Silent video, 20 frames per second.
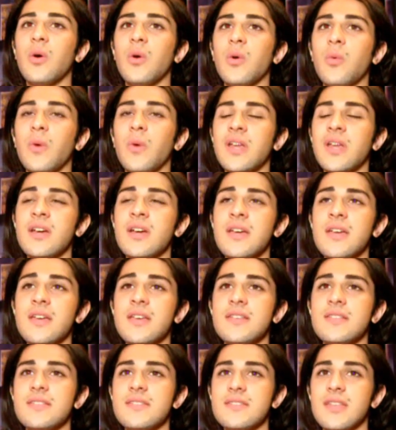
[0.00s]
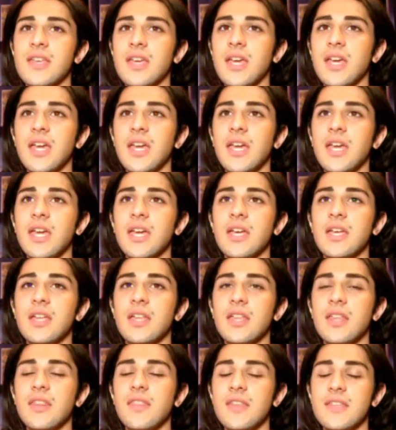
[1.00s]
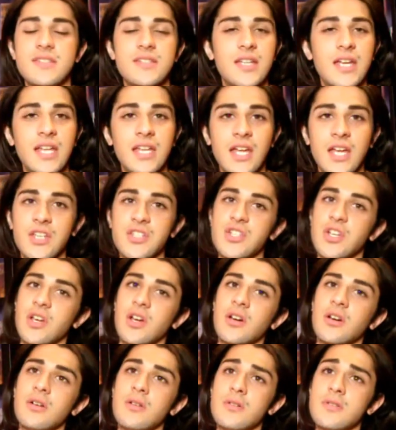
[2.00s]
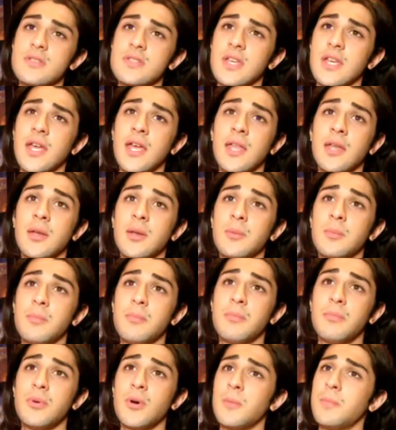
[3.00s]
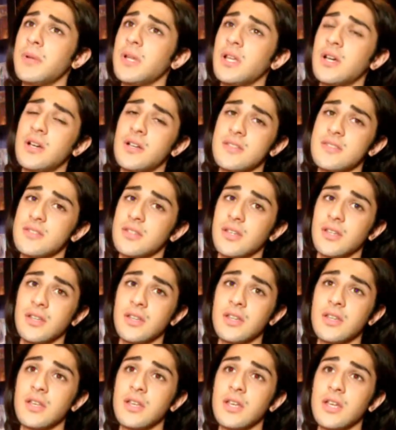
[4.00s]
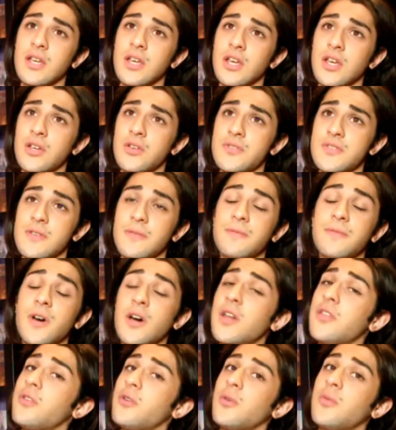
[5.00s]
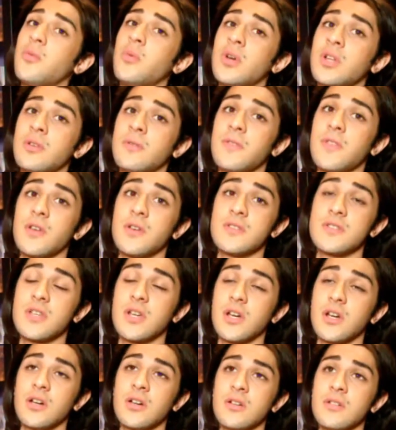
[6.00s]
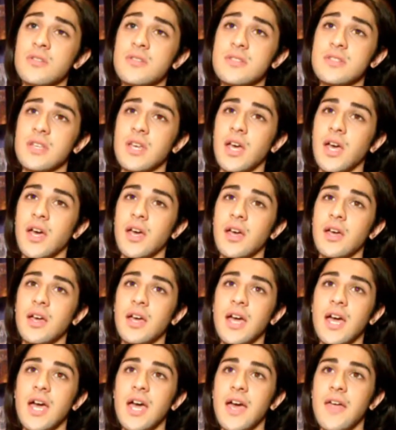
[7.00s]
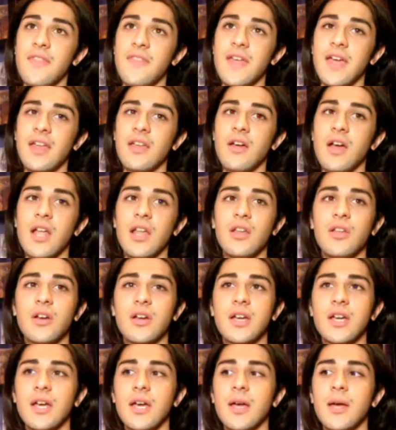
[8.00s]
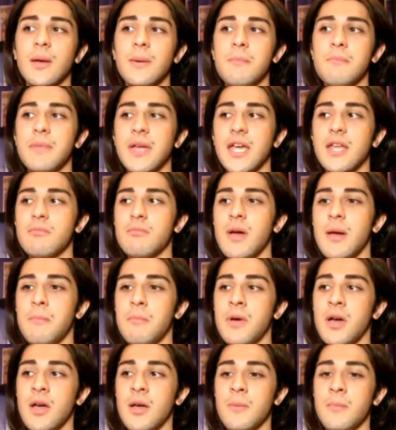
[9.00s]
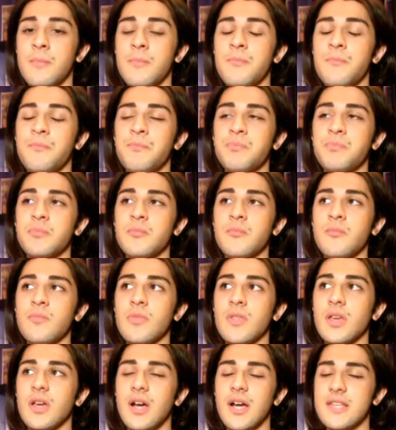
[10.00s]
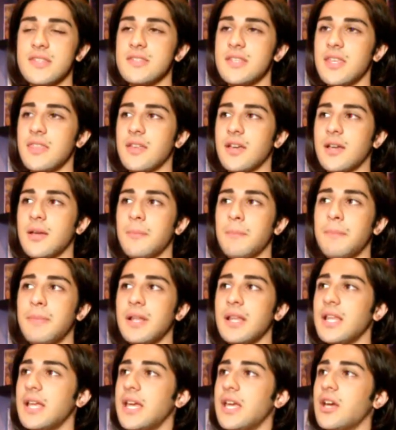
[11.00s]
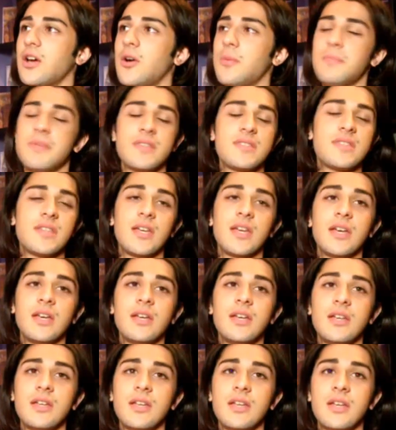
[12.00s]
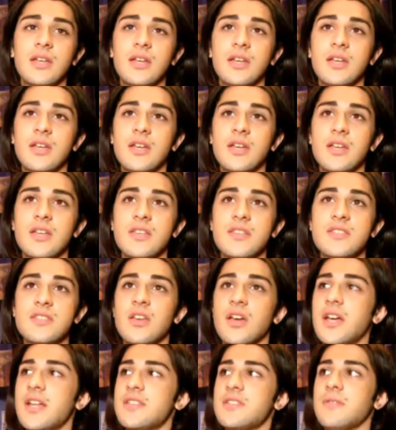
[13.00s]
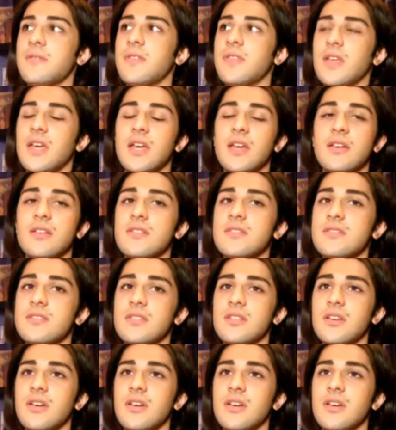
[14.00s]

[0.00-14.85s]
When I see these teenage girls and Bob Larson, who's the father of one of those girls, and then I look at me and my mum, I see the complete opposite sides of things.